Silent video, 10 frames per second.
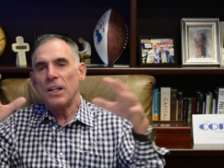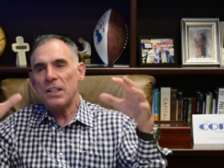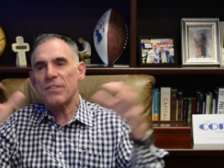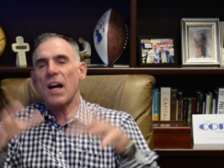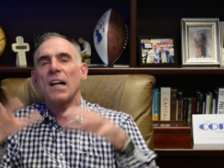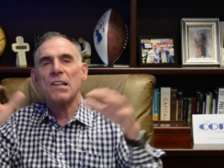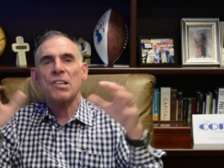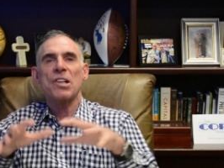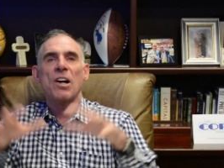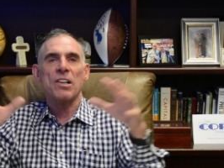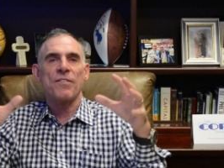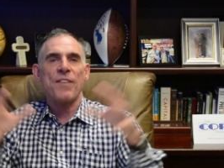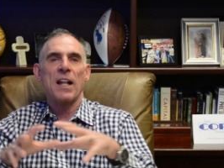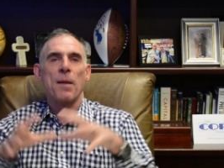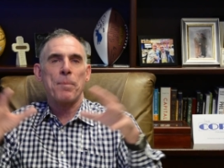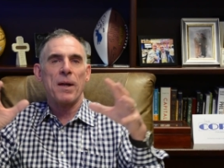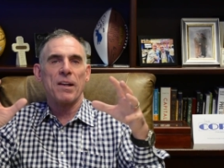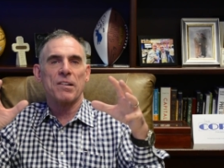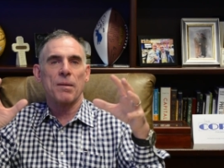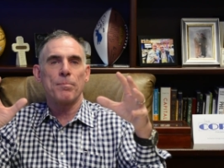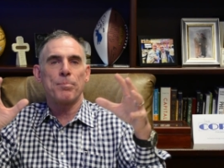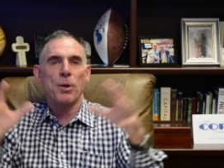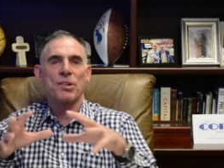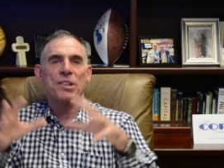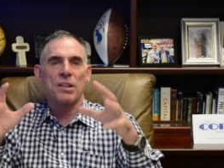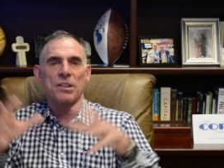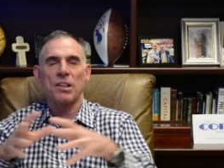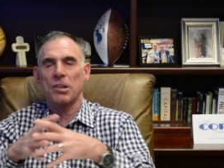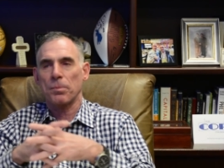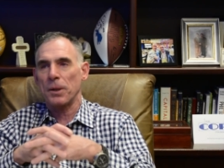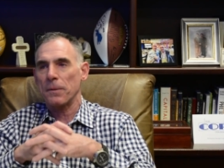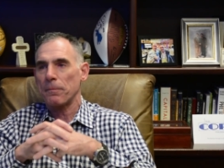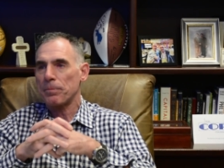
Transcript: You've got to start developing some personal discipline.